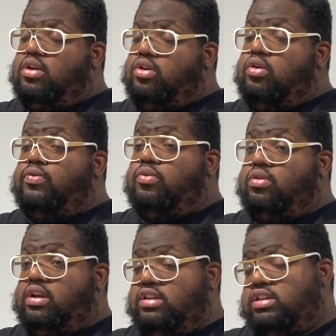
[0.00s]
youth
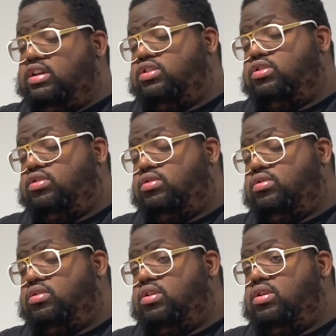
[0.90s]
organisation
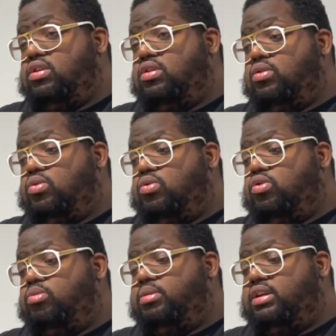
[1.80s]
called
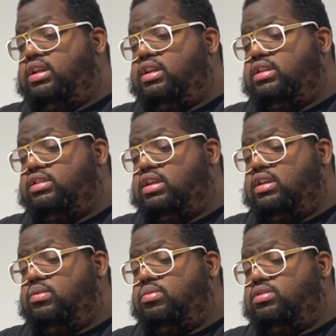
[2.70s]
New Beginnings,
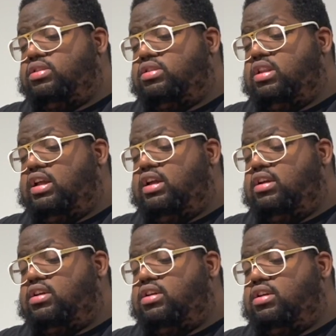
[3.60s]
and it was just like,
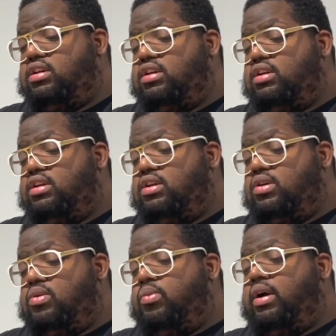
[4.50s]

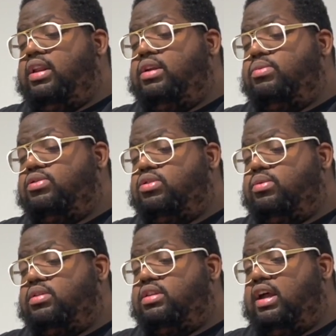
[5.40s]
while he was
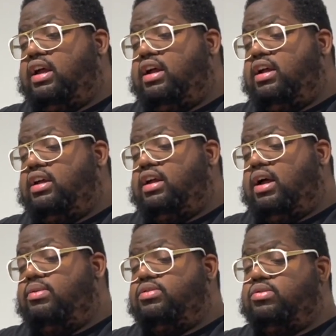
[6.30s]
doing that,
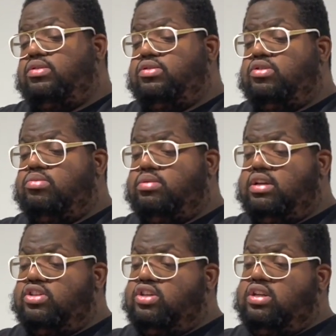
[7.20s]
I was doing the soup
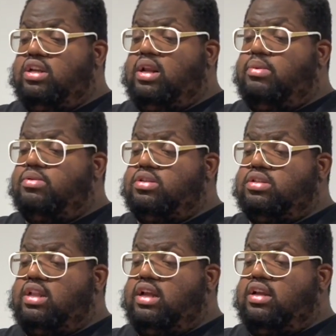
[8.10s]
kitchen, and I was
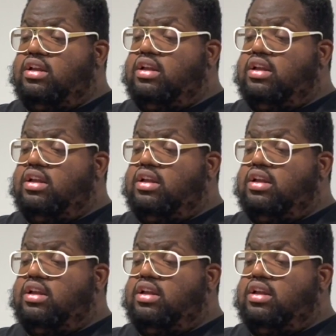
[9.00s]
just like,